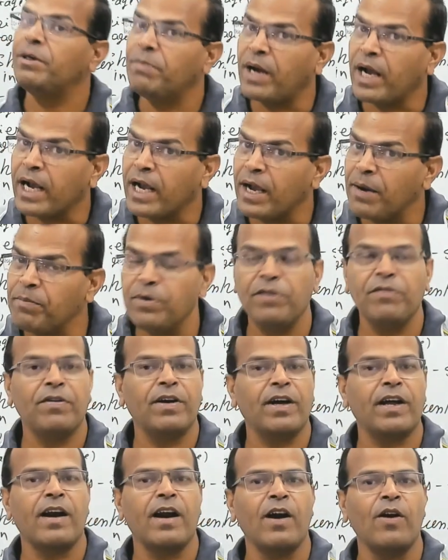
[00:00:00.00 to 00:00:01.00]
amplifier
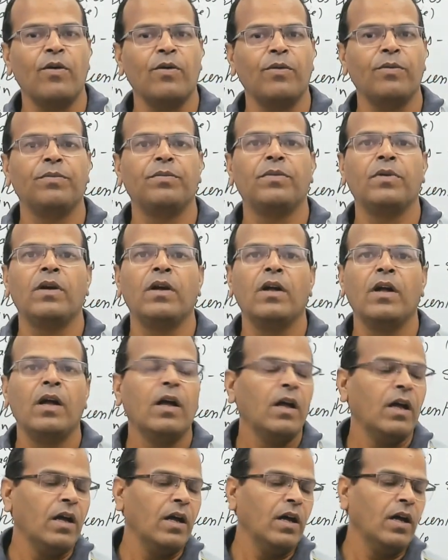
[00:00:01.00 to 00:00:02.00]
now.
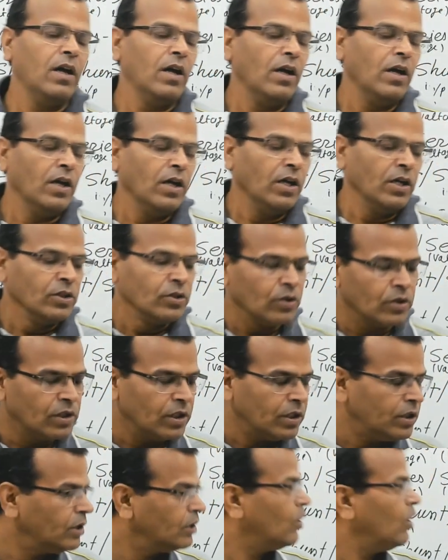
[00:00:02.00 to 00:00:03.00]
So this is
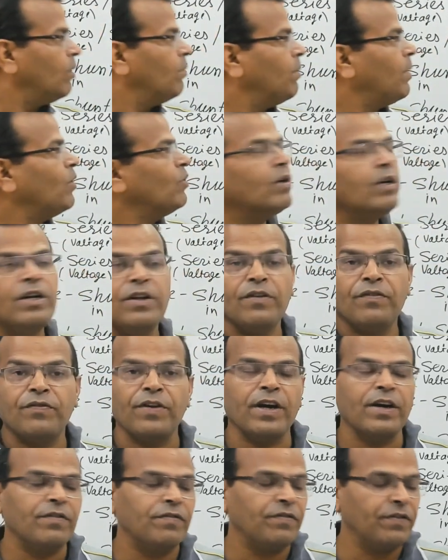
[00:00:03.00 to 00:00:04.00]
all about different
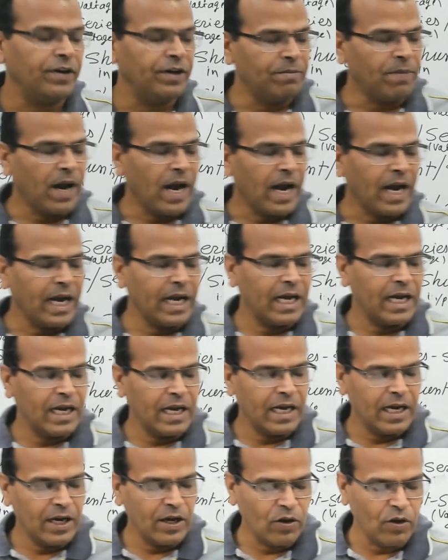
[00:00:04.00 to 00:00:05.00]
feedback
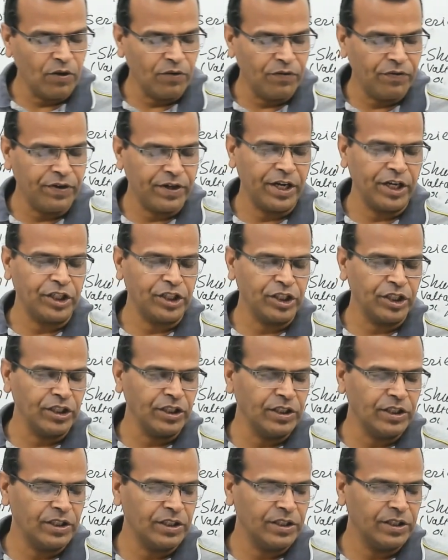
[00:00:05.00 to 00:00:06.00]

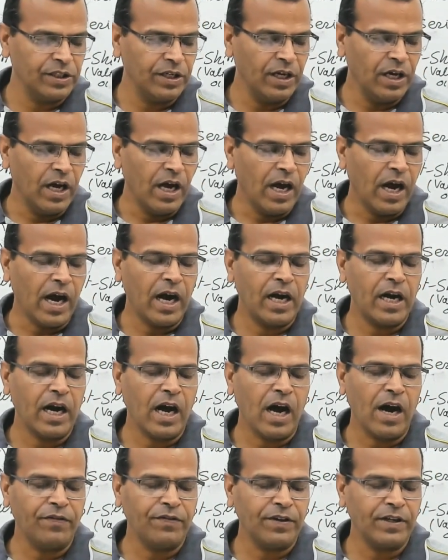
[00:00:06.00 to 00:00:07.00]
configurations, and
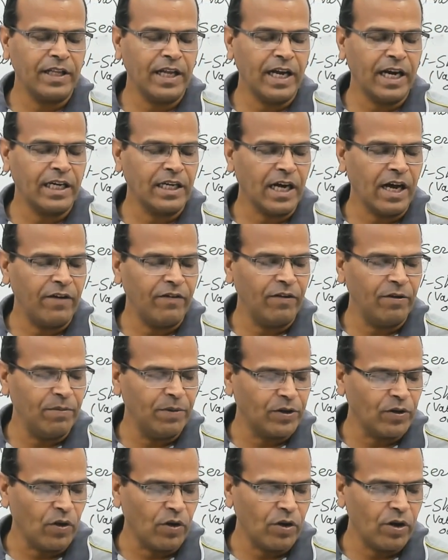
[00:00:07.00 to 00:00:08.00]
after that I will be
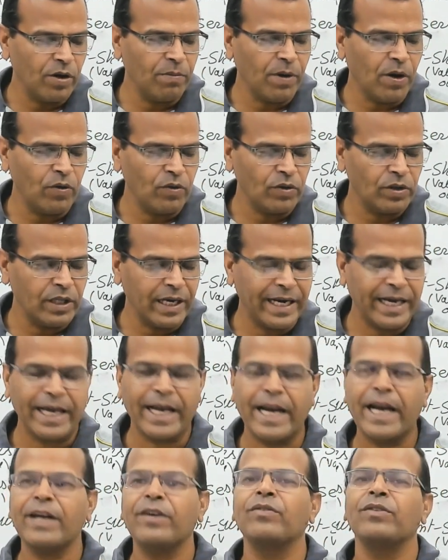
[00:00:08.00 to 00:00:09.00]
talking about the
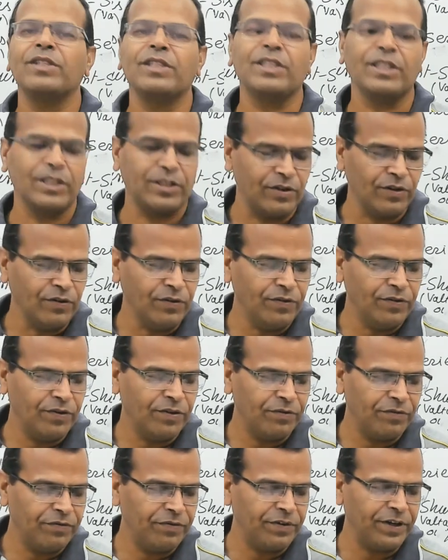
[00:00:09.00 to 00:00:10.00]
characteristics of
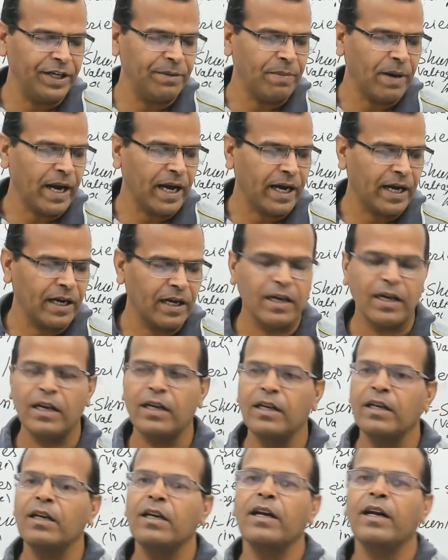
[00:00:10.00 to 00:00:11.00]
feedback in
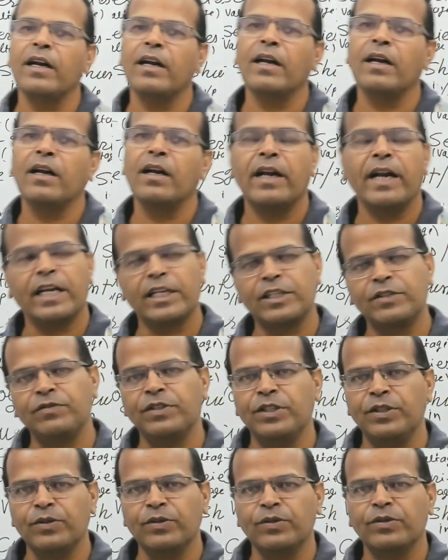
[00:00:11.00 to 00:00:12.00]
next
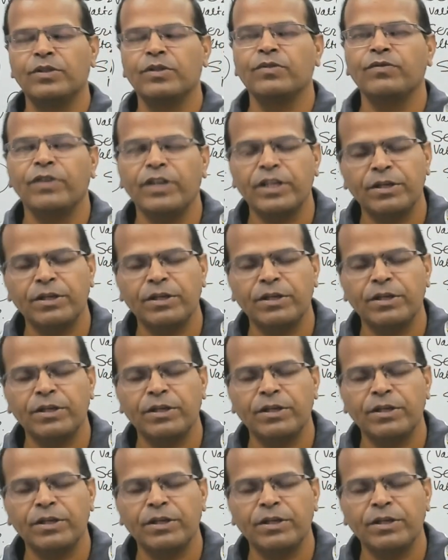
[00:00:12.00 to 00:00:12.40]
video. So wait